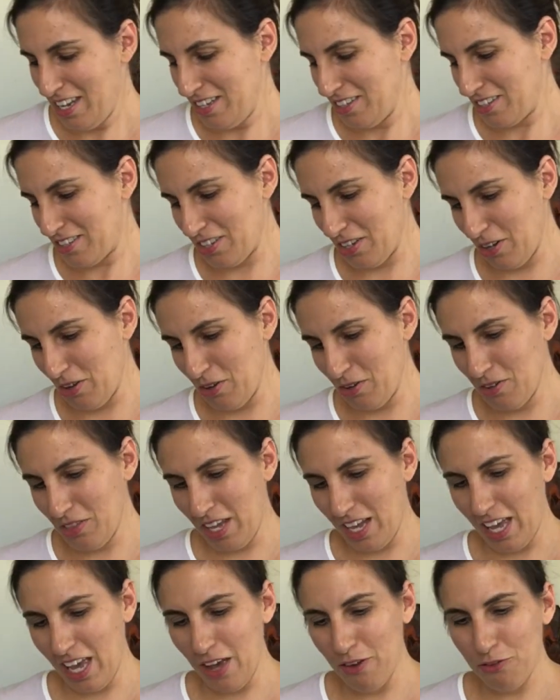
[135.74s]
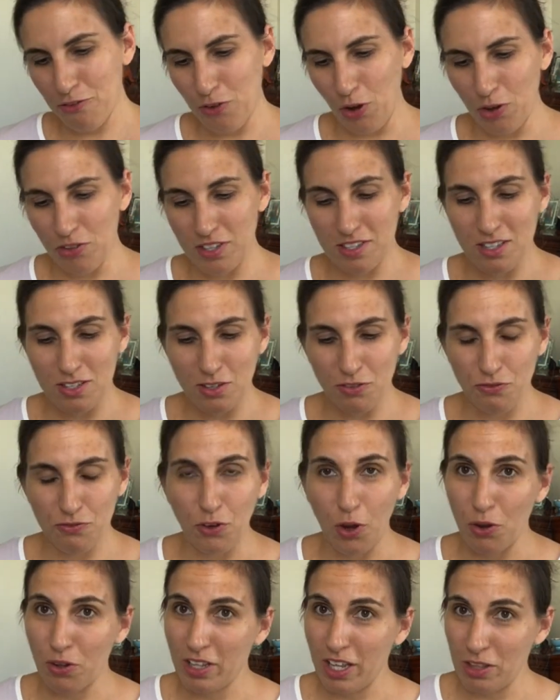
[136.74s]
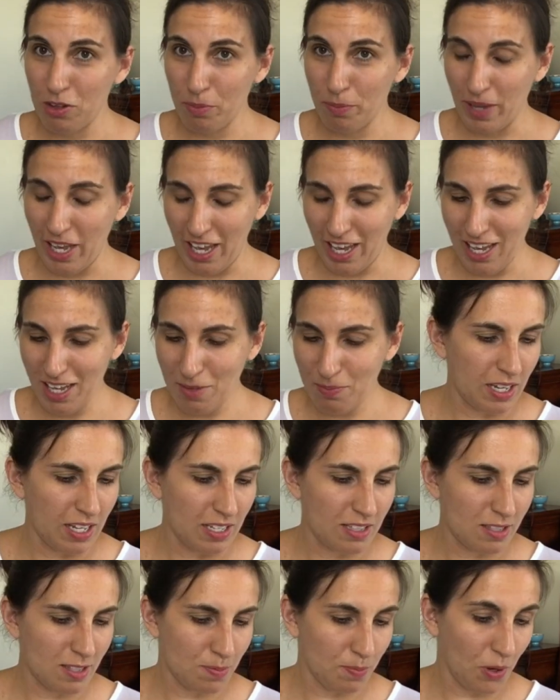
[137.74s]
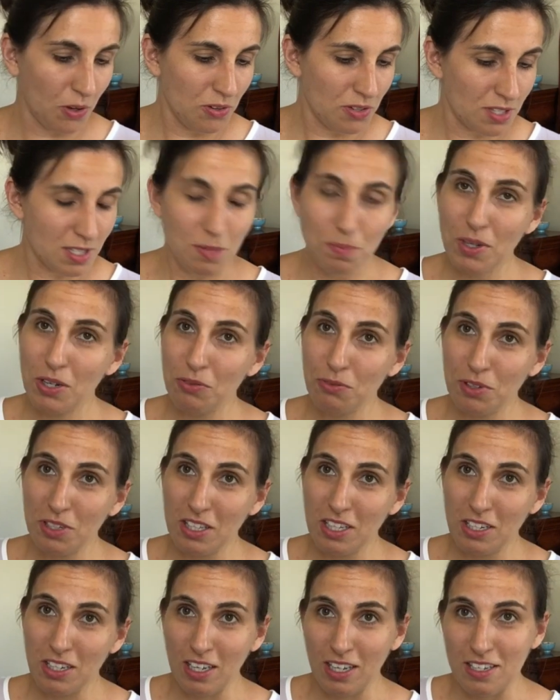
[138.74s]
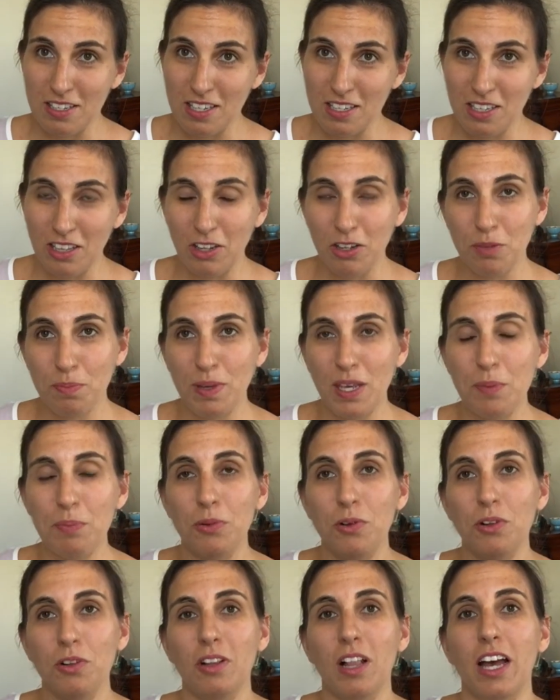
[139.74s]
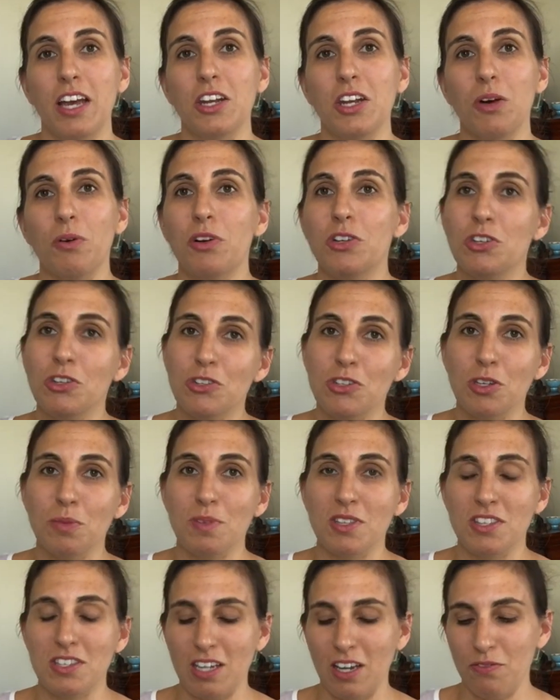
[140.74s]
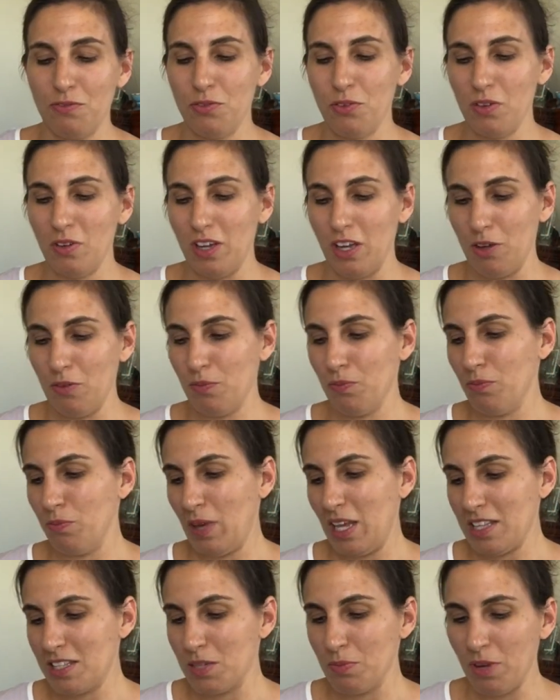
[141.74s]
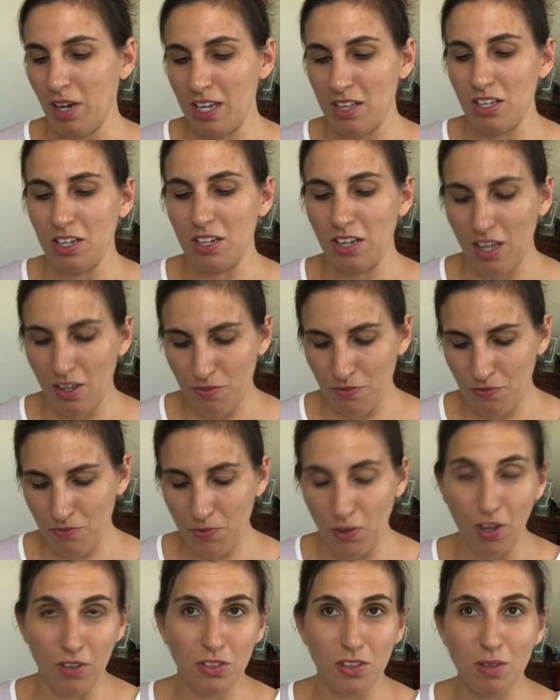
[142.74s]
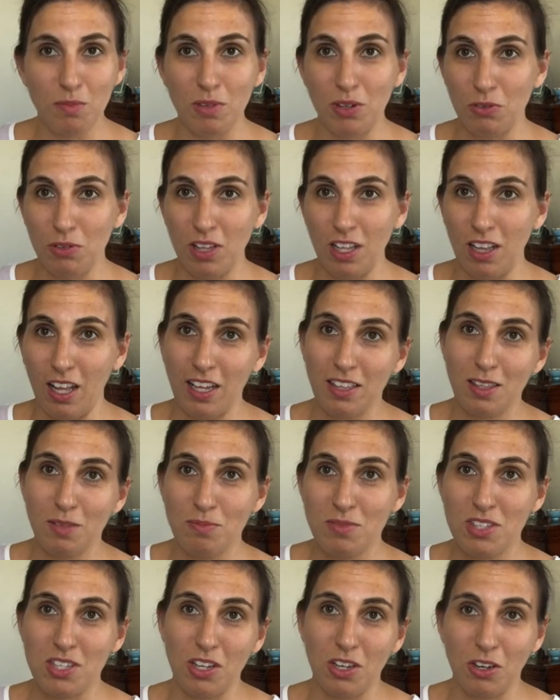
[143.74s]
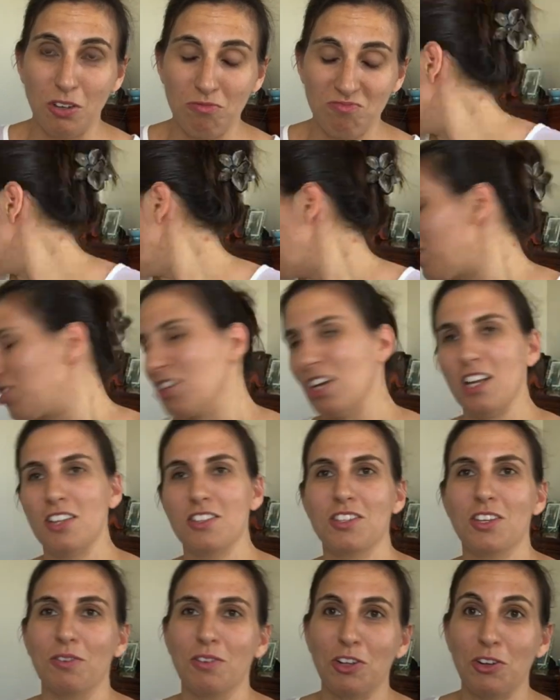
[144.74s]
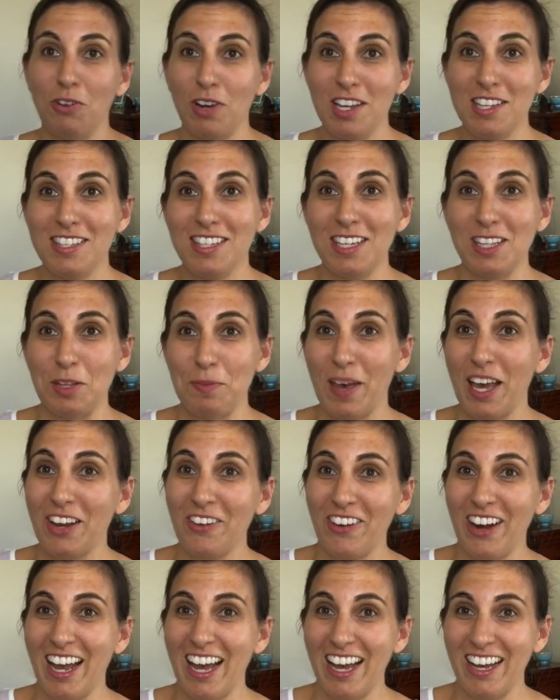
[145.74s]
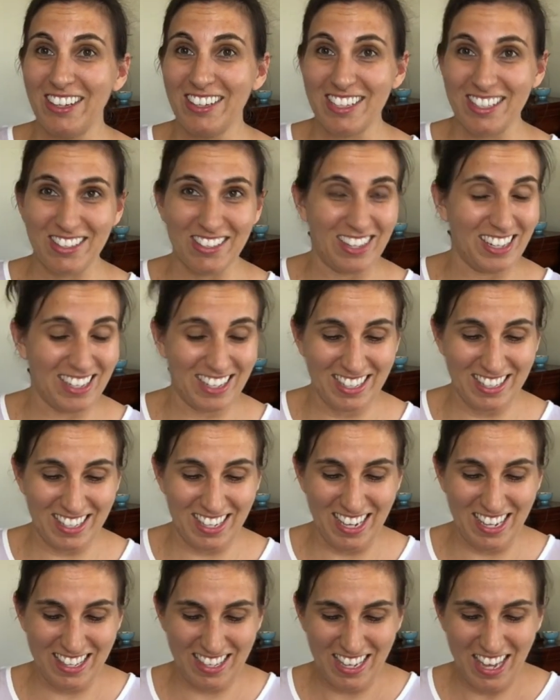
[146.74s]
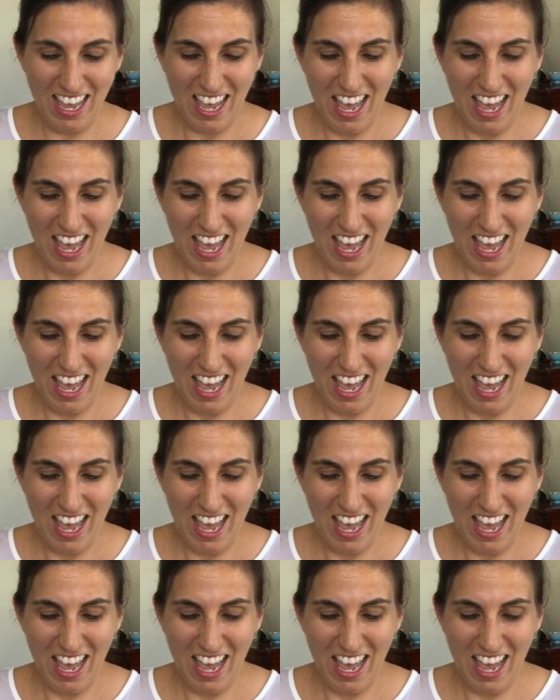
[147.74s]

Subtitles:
So they are faux. This is a faux leather bag, but it's supposed to be really nice. There's a lot of people I know on YouTube and stuff, mates of mine that have gotten them and really like them. So my child's going crazy in the background, as you can see.